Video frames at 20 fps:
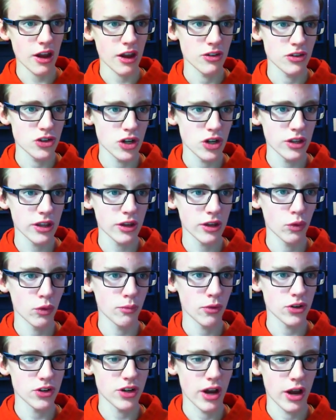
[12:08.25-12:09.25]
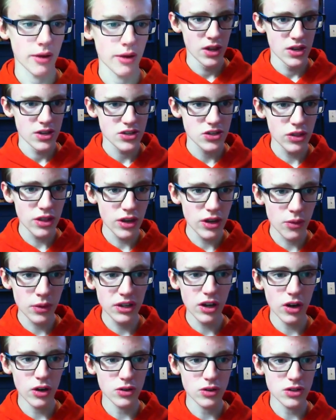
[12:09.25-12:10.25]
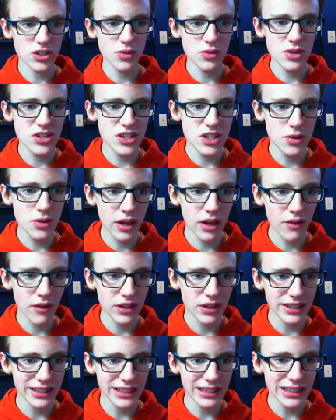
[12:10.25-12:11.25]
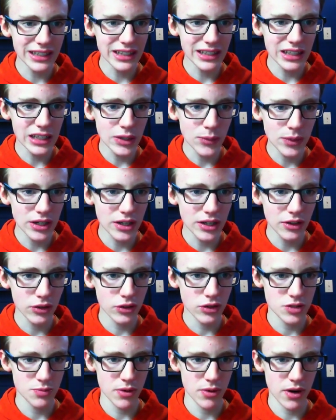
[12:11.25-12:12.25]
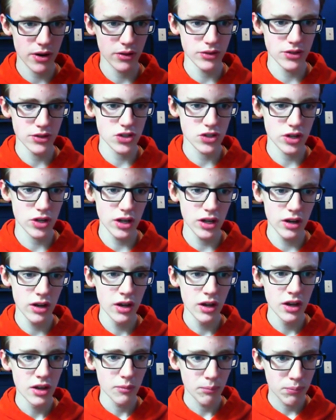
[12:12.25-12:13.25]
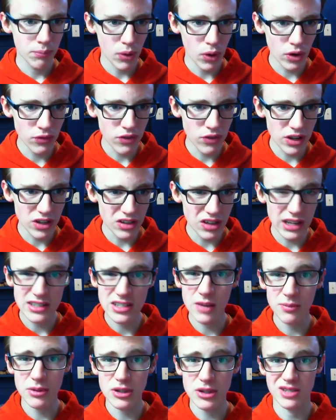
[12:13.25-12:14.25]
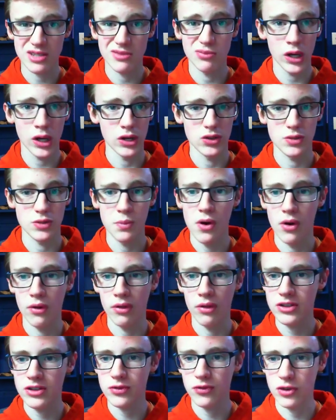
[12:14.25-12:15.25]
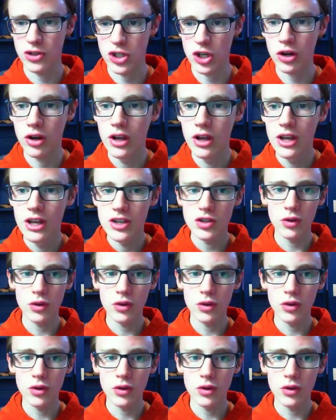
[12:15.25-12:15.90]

Try that one more time. So there we go. So we see we have an eeny weeny little sprite on the screen perfect, except it's way too small, that's for sure. So